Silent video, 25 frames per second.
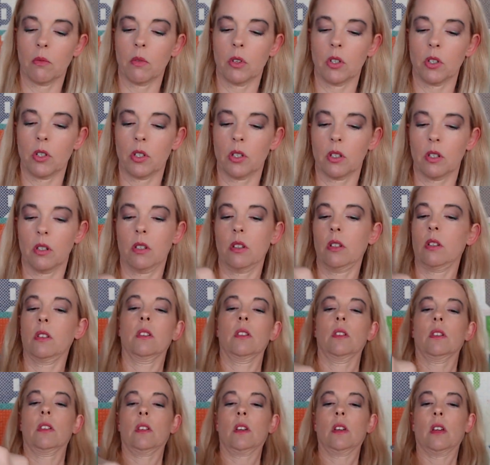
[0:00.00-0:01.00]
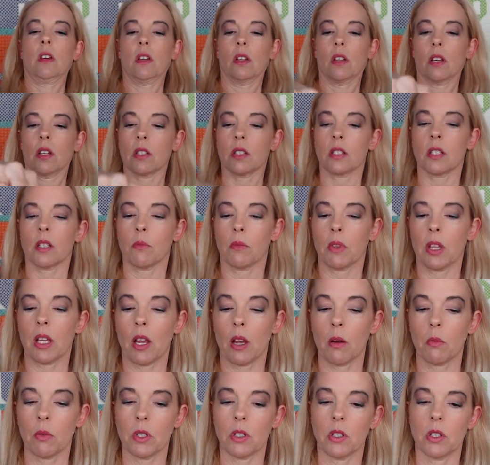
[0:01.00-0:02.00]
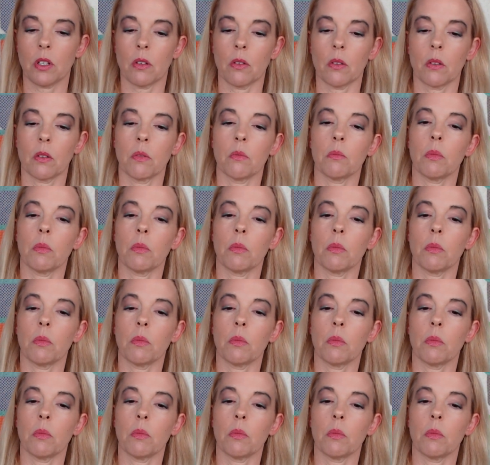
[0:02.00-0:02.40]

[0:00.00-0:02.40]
which is something I would do.